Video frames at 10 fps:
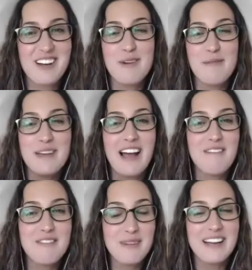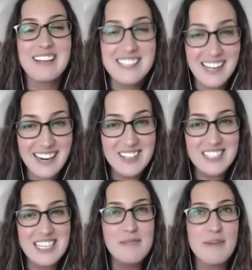On behalf of my entire
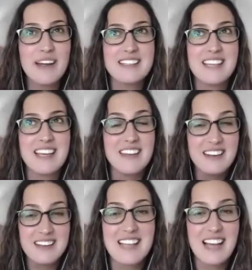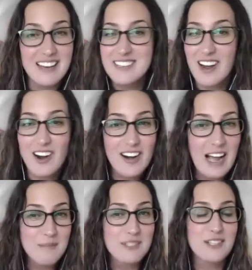team, I can say that it is our
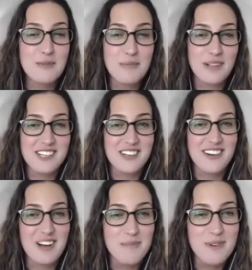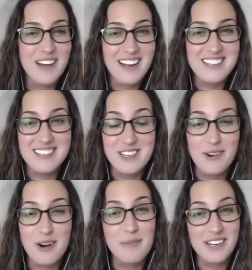absolute pleasure to help you guys, and you
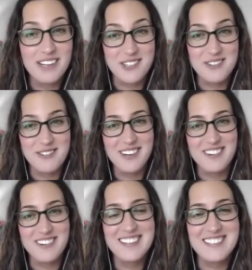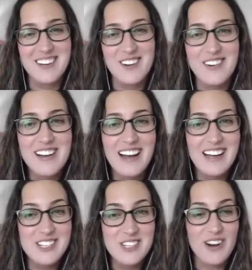are a pleasure to work with. So,
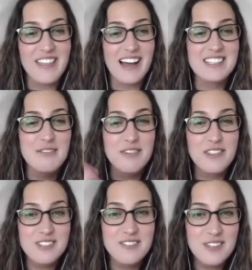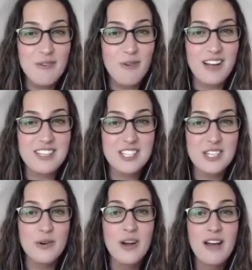adore that. So, for those of you that want
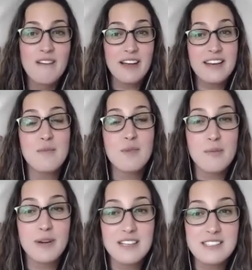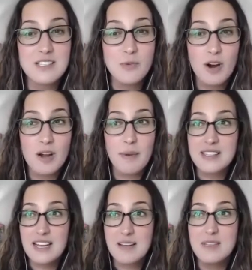to find out more about Leslie's work, by the
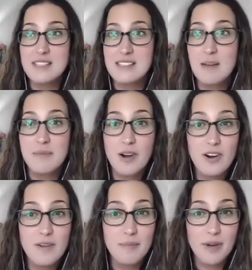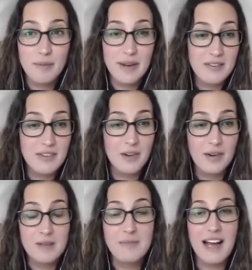time this is up, her book might even
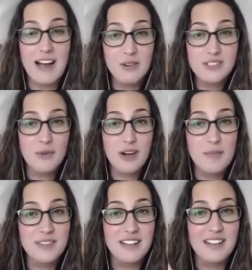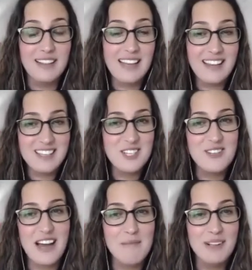already be out. So, we're going to put the link to
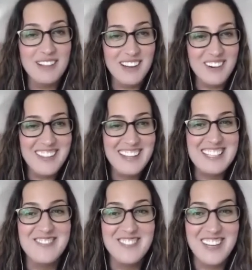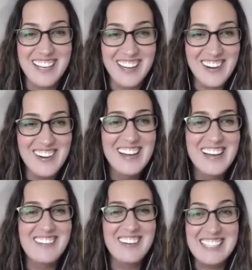that below this video.
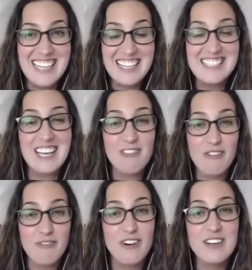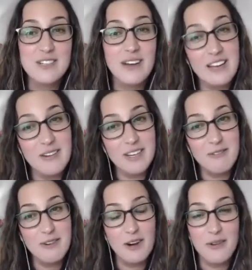Fantastic. And refer it to anyone
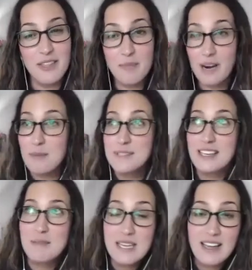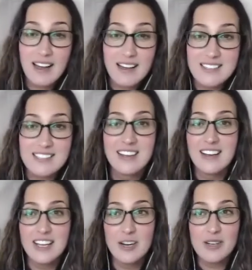you know that perhaps, like me, has
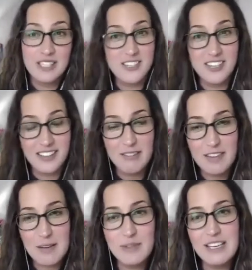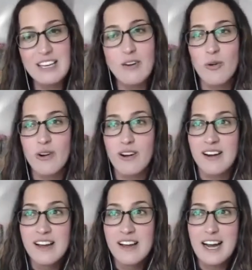you know addiction in the family
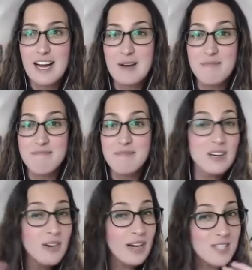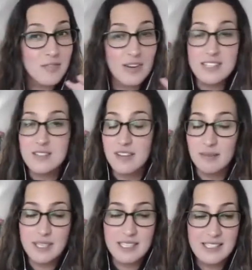or um, you know, has friends and
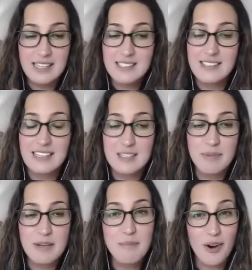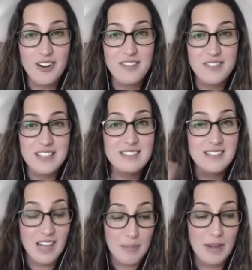family because that's that's a big part of this
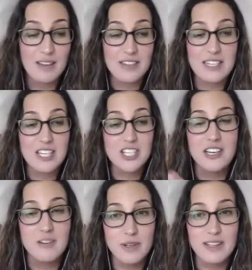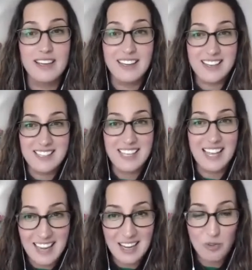topic of addiction. It really is
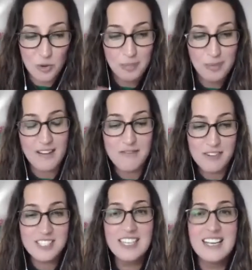a group effort.